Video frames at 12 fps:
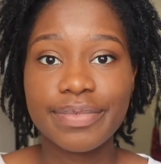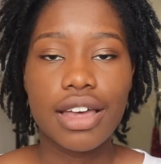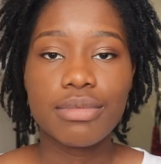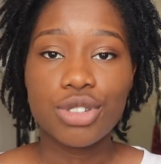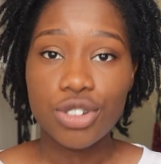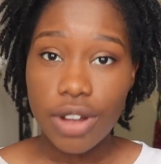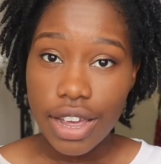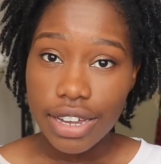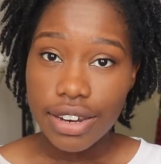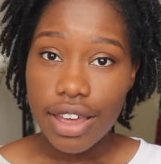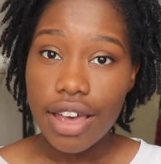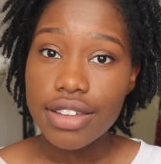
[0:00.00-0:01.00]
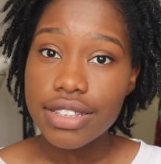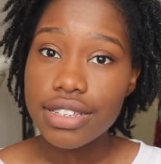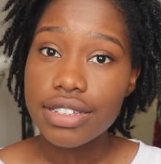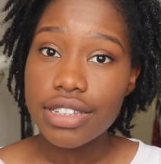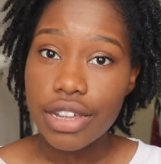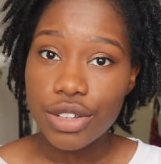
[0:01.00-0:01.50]
I'm trying not
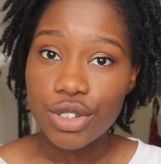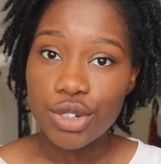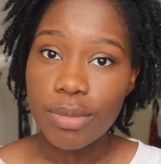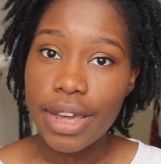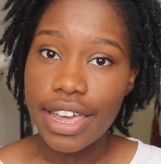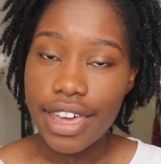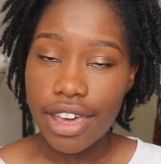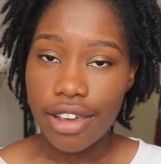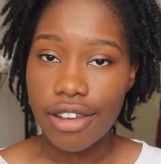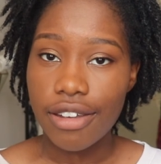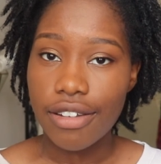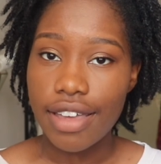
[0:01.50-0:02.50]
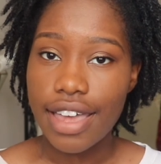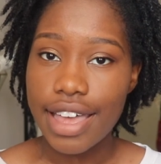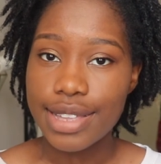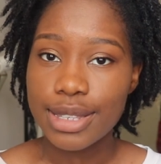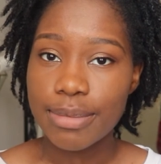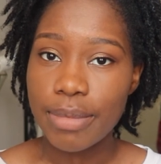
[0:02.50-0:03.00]
to touch my hair
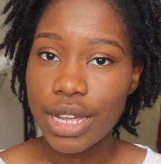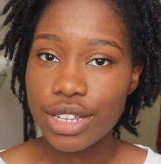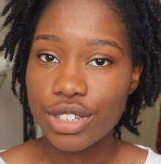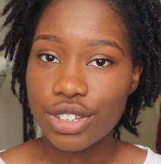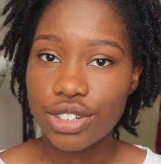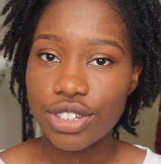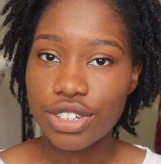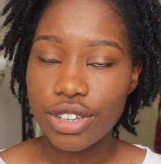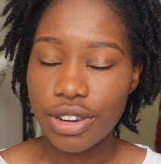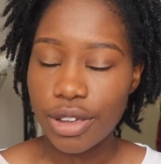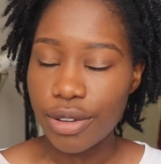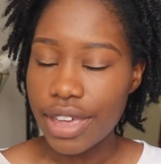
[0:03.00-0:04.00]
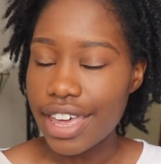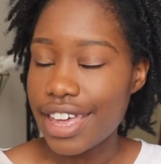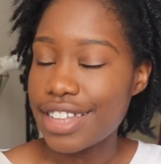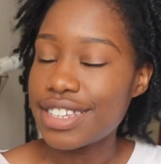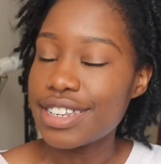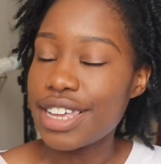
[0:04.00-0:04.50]
as much, you know,
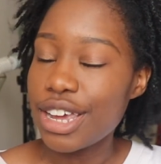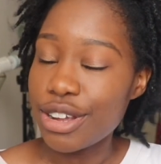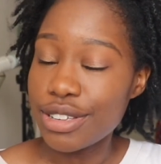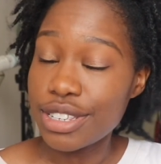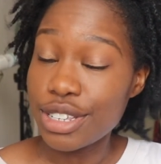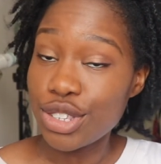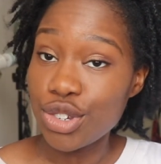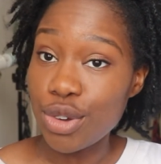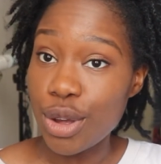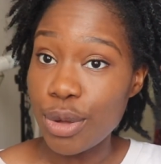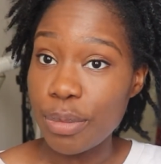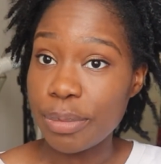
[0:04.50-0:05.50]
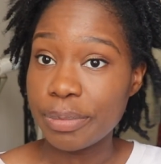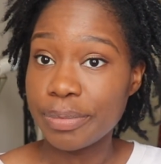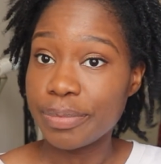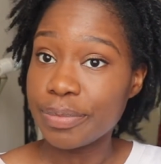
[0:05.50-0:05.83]
hand and hair syndrome.